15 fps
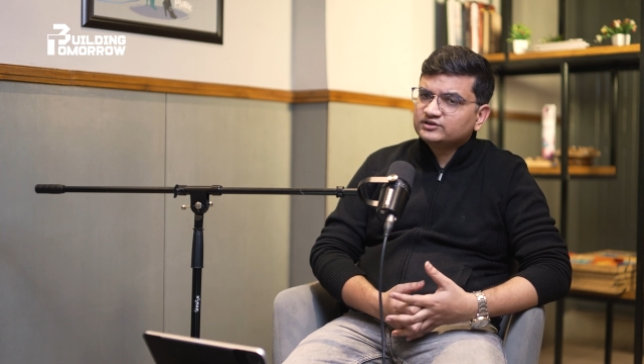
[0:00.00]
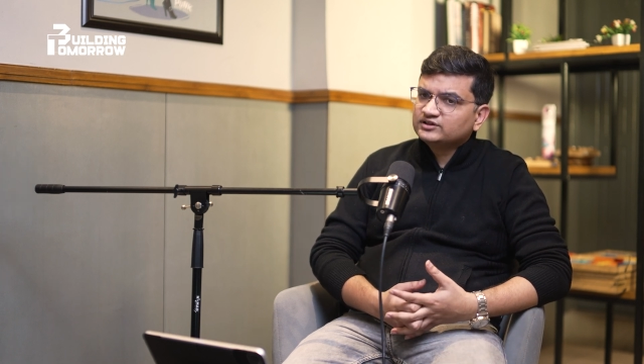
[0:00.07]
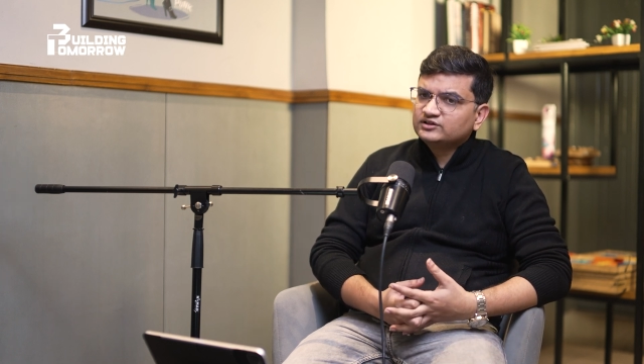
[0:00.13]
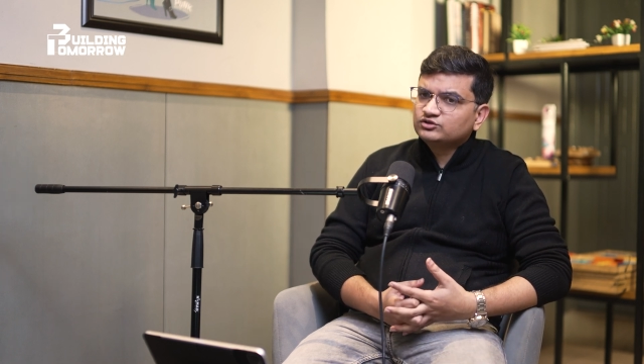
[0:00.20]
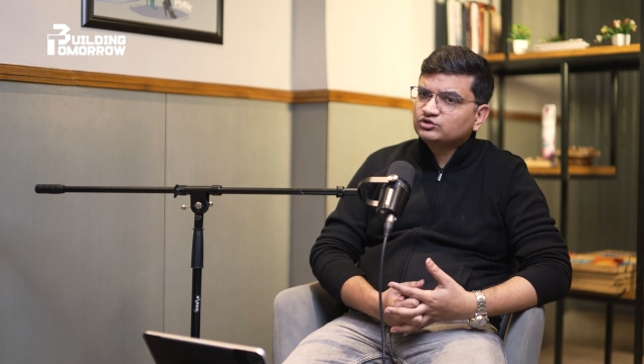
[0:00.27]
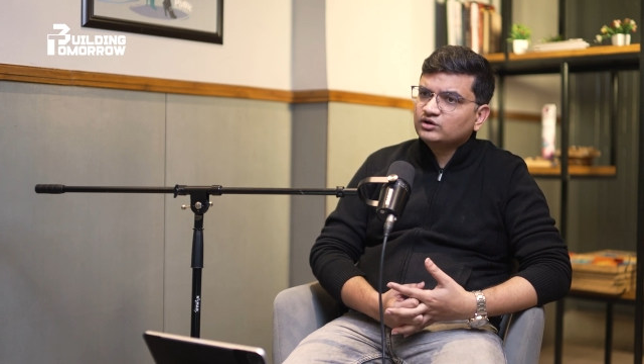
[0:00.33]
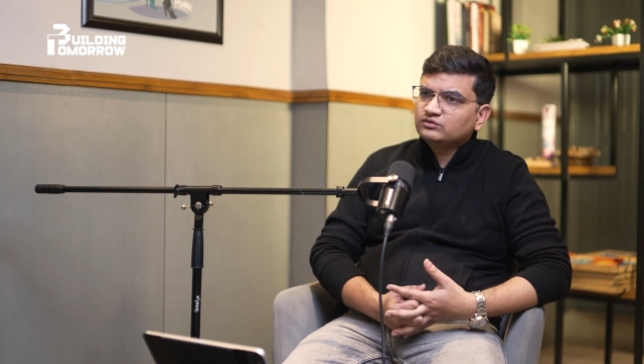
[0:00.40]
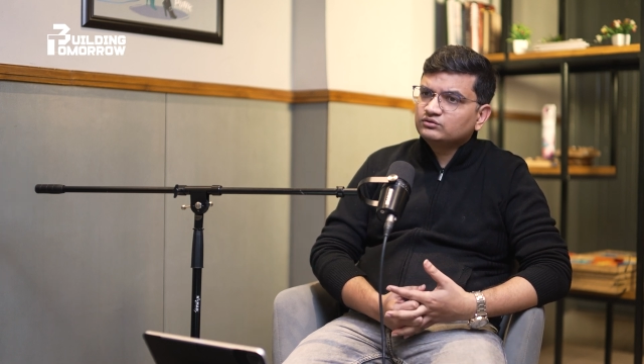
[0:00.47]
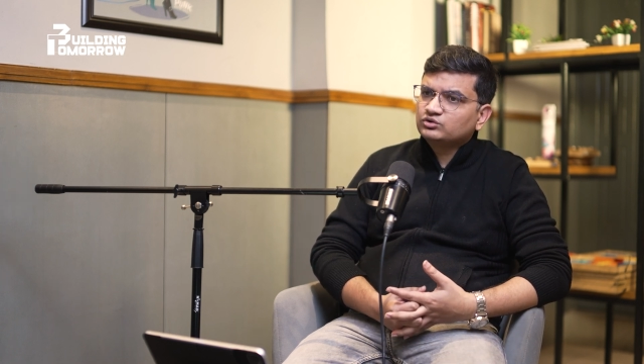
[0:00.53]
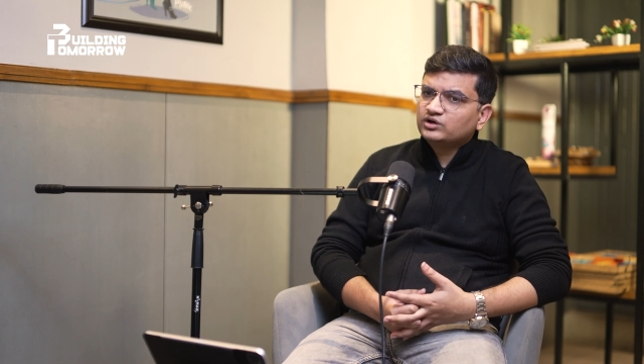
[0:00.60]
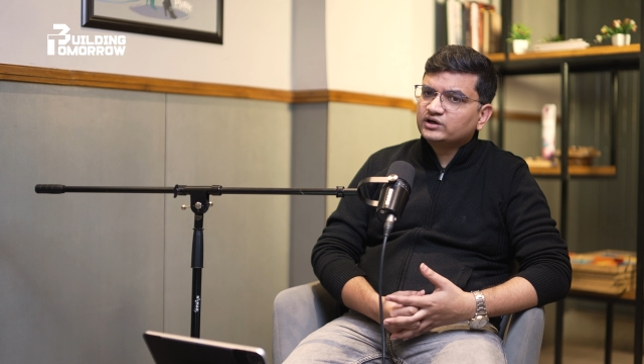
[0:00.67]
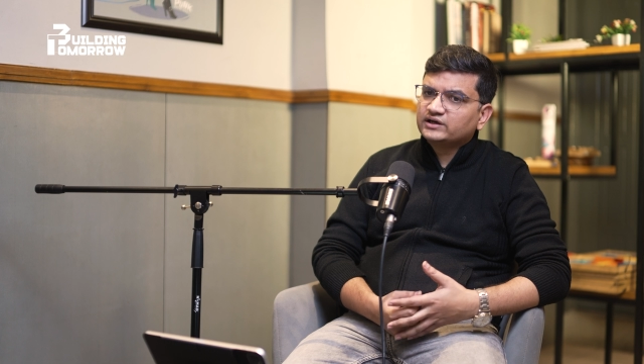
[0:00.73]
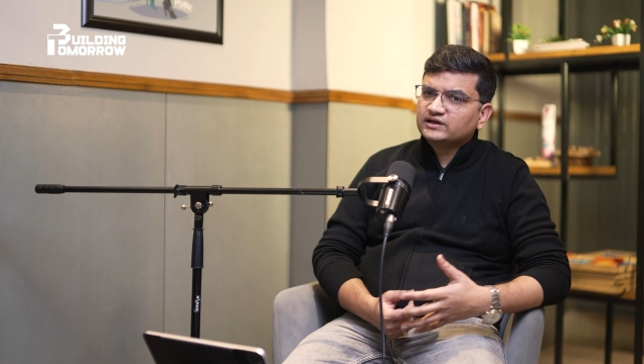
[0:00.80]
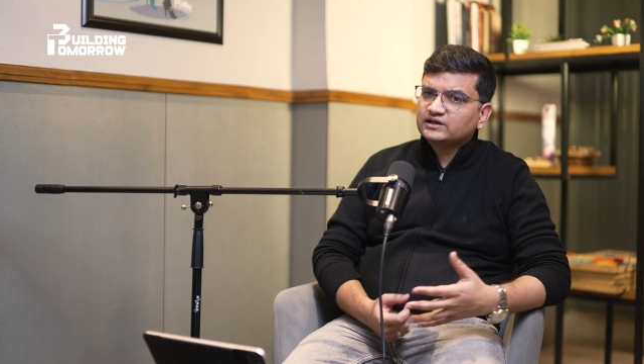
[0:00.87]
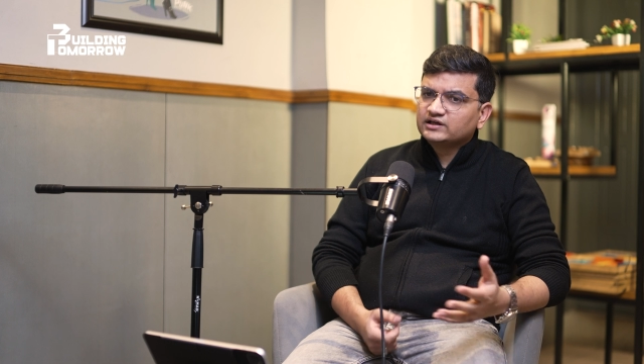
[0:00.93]
Because since
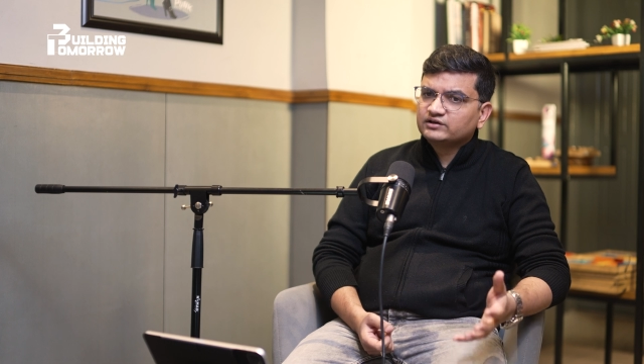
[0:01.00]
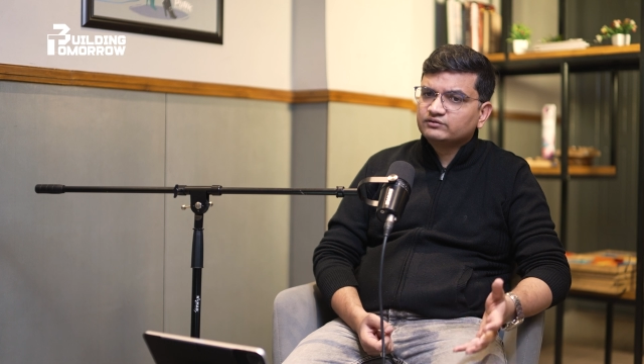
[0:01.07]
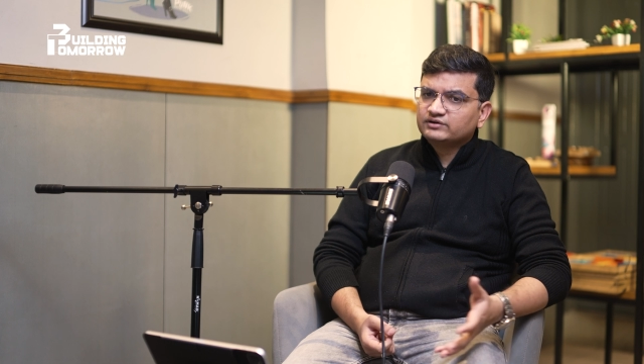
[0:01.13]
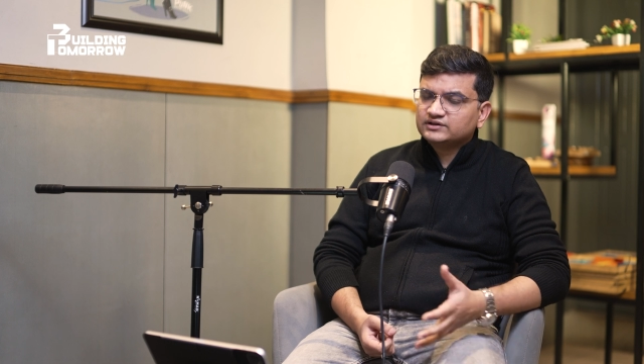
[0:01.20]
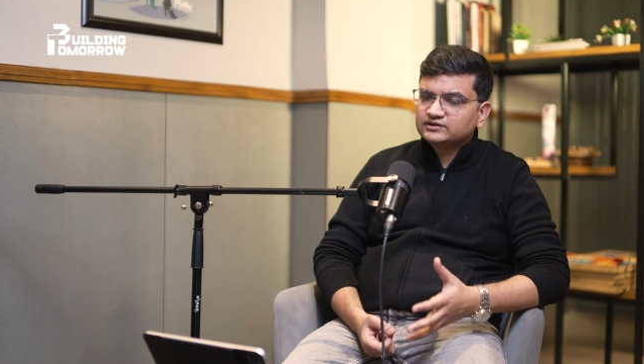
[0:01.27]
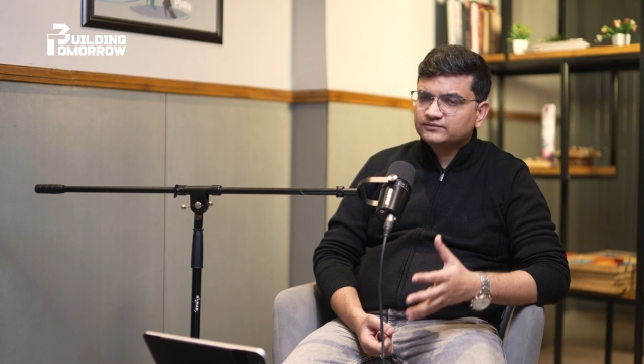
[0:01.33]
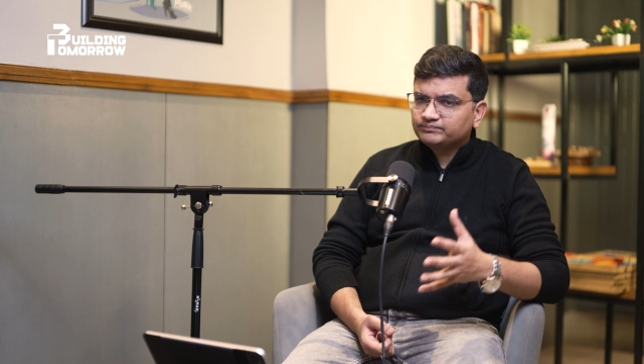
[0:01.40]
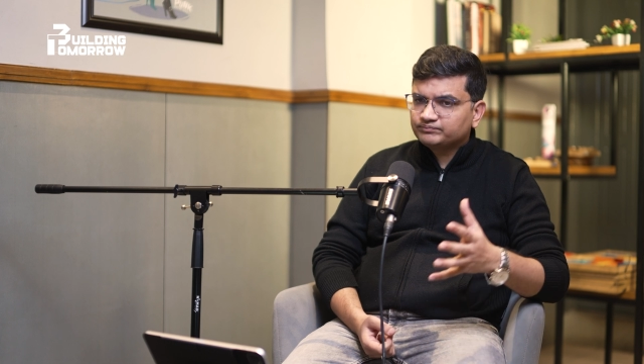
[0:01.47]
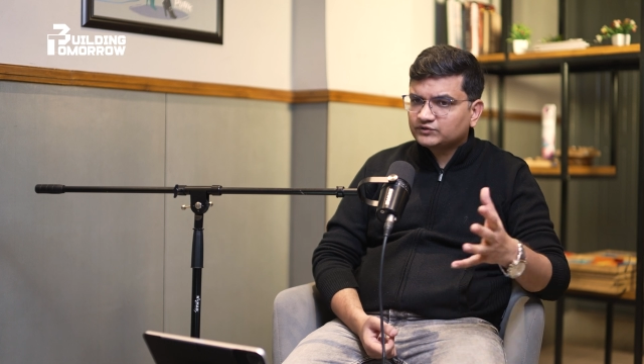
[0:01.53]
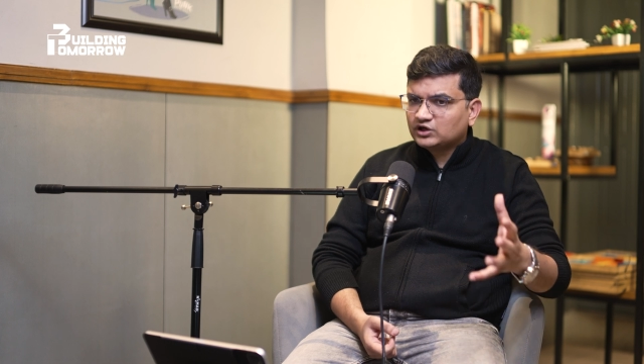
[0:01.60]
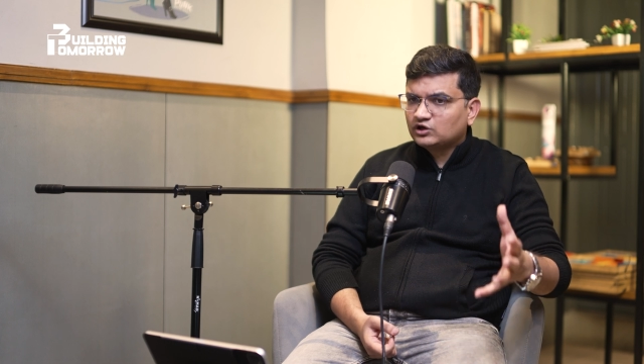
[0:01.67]
you are tingling with